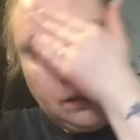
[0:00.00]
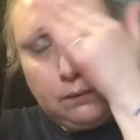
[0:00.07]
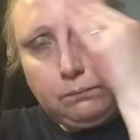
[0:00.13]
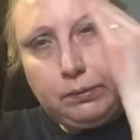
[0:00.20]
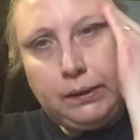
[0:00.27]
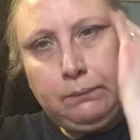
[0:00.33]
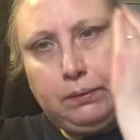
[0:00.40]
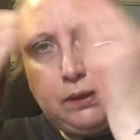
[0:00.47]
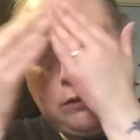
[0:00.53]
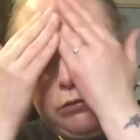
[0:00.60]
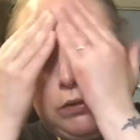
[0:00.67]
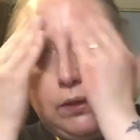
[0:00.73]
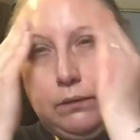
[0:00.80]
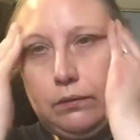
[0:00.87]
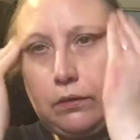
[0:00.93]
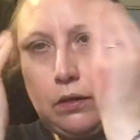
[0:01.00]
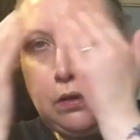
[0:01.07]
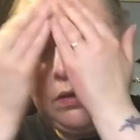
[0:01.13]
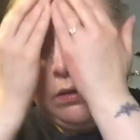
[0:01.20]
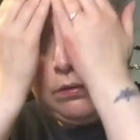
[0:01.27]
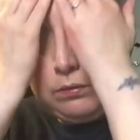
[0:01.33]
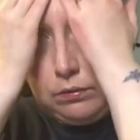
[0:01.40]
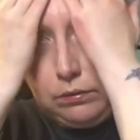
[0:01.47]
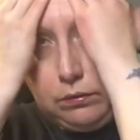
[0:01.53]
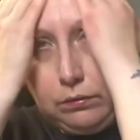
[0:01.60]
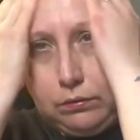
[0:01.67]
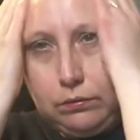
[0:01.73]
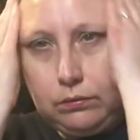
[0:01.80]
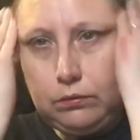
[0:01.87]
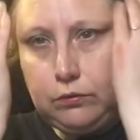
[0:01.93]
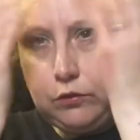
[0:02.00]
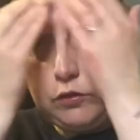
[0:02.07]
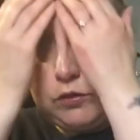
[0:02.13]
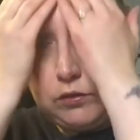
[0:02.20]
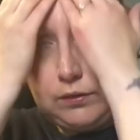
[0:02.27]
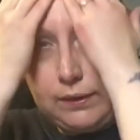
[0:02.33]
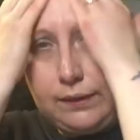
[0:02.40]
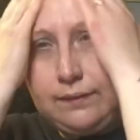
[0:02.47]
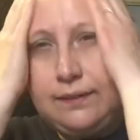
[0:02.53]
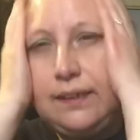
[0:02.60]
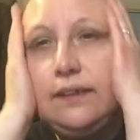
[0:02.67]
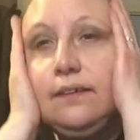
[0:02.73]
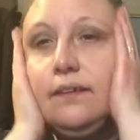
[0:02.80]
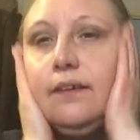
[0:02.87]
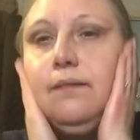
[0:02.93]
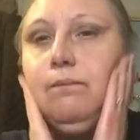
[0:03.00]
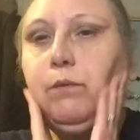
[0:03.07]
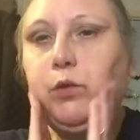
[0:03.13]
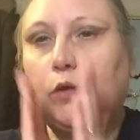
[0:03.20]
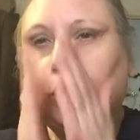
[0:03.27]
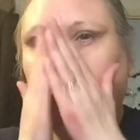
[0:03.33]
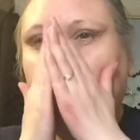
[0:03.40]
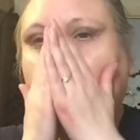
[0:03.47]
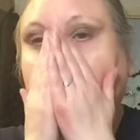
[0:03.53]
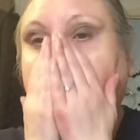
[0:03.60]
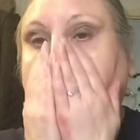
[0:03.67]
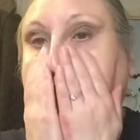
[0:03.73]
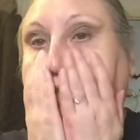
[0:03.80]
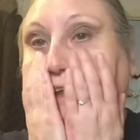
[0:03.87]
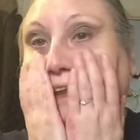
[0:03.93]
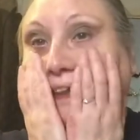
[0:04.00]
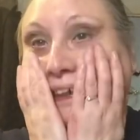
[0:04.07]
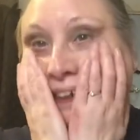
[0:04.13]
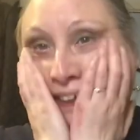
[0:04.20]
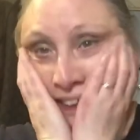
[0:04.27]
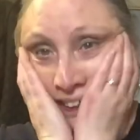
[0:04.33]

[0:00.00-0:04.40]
BB creams are just a tinted moisturiser, really.